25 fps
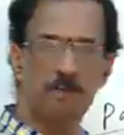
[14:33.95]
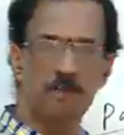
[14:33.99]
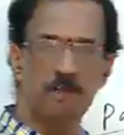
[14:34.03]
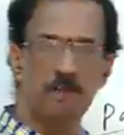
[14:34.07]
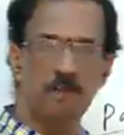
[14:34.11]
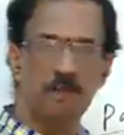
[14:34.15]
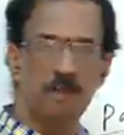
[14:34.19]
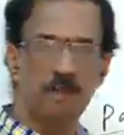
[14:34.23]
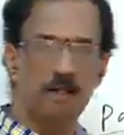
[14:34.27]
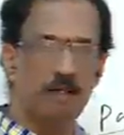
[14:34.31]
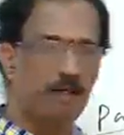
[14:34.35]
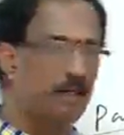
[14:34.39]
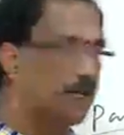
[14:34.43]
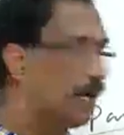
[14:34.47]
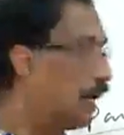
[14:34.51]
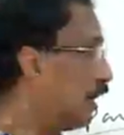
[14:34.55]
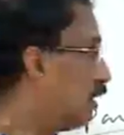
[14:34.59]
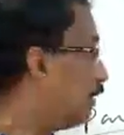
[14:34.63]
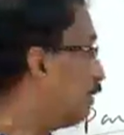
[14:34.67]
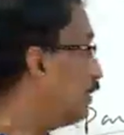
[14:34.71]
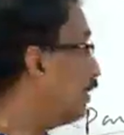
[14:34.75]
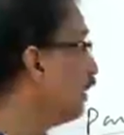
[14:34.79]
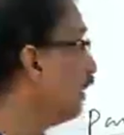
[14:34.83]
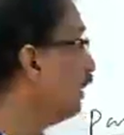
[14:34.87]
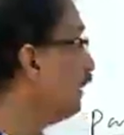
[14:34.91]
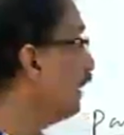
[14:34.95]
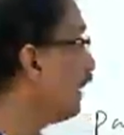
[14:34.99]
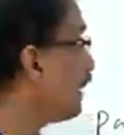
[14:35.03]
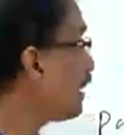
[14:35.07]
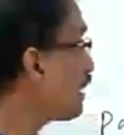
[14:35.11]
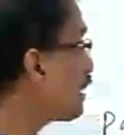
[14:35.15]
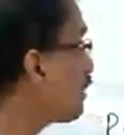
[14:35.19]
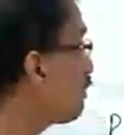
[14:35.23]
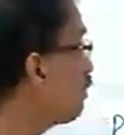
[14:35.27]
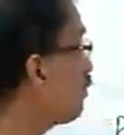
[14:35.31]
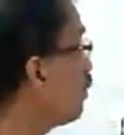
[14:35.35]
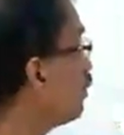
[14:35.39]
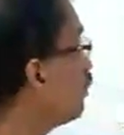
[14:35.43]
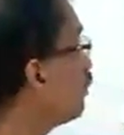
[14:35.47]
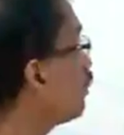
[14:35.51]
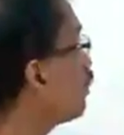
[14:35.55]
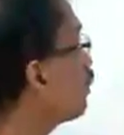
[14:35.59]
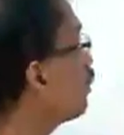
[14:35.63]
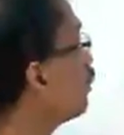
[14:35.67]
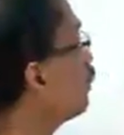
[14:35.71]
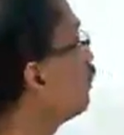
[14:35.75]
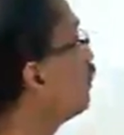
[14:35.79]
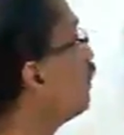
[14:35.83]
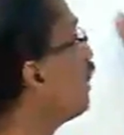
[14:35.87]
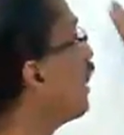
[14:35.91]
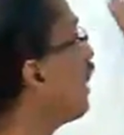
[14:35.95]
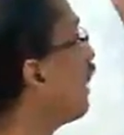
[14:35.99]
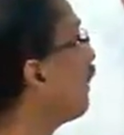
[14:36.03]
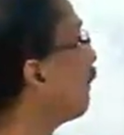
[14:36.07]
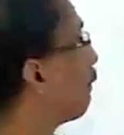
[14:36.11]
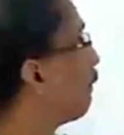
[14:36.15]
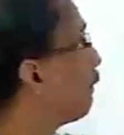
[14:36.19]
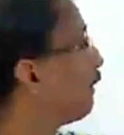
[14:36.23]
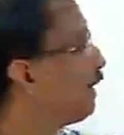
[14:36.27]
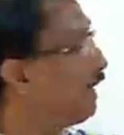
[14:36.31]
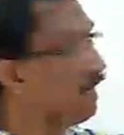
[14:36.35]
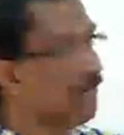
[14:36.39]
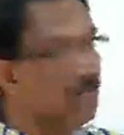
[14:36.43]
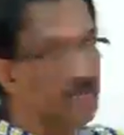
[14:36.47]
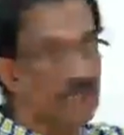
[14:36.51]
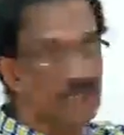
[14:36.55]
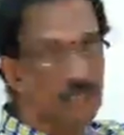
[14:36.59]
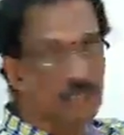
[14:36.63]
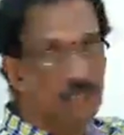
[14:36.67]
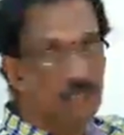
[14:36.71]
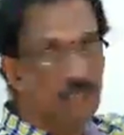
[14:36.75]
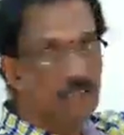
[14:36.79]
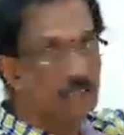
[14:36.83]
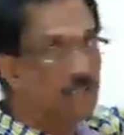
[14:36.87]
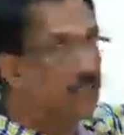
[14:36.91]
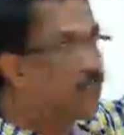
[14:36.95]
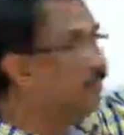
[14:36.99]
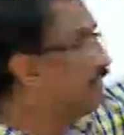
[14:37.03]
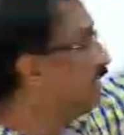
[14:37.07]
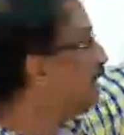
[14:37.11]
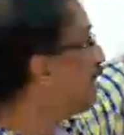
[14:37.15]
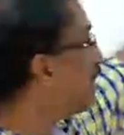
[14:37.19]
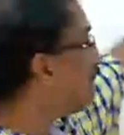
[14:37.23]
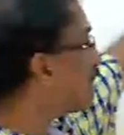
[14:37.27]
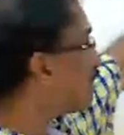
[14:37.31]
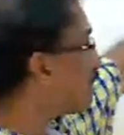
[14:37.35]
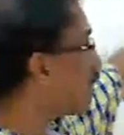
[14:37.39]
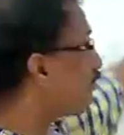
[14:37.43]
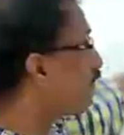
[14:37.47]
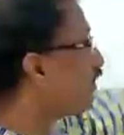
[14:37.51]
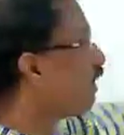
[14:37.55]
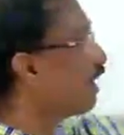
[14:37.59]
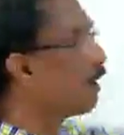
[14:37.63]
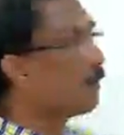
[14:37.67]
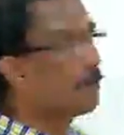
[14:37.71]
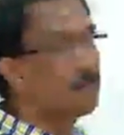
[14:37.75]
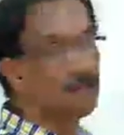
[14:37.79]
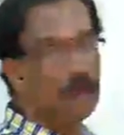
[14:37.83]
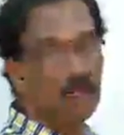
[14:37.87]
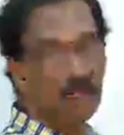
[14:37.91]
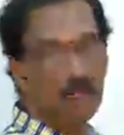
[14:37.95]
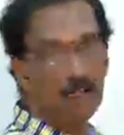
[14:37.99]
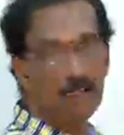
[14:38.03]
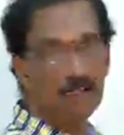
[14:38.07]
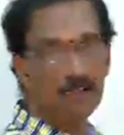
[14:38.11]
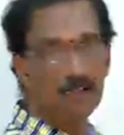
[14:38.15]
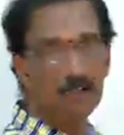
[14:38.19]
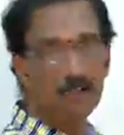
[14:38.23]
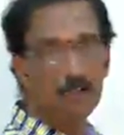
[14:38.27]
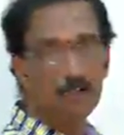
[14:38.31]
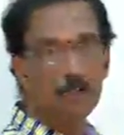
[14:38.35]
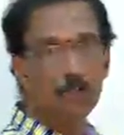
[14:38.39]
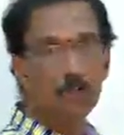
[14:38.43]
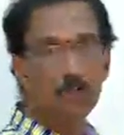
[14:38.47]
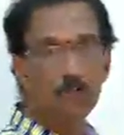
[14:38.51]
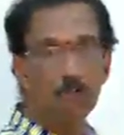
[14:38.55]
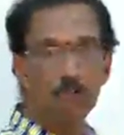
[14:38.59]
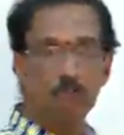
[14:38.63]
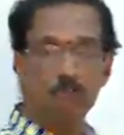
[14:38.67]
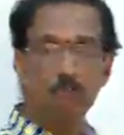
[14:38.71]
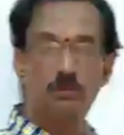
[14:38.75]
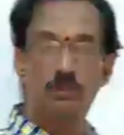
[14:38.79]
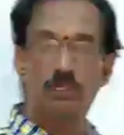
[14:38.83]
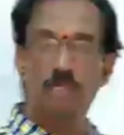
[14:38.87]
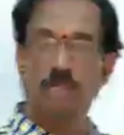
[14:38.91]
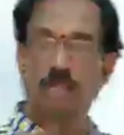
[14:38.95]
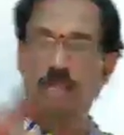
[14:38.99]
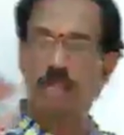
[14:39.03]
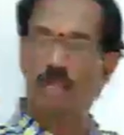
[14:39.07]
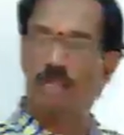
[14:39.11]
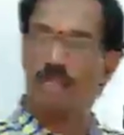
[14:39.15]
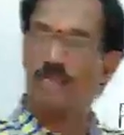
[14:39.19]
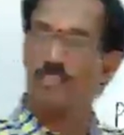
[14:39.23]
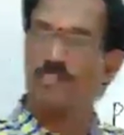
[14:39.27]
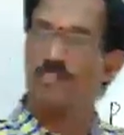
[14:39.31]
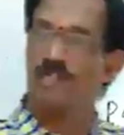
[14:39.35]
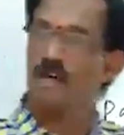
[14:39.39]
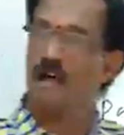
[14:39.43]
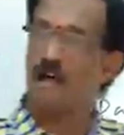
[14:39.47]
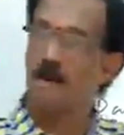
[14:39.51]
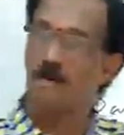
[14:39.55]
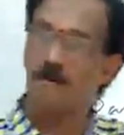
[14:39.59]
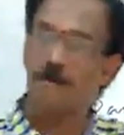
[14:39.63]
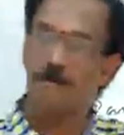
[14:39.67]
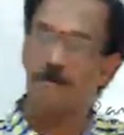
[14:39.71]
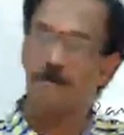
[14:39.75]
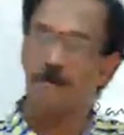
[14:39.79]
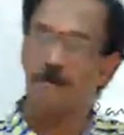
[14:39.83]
Now let us move to apply these formulas through the example.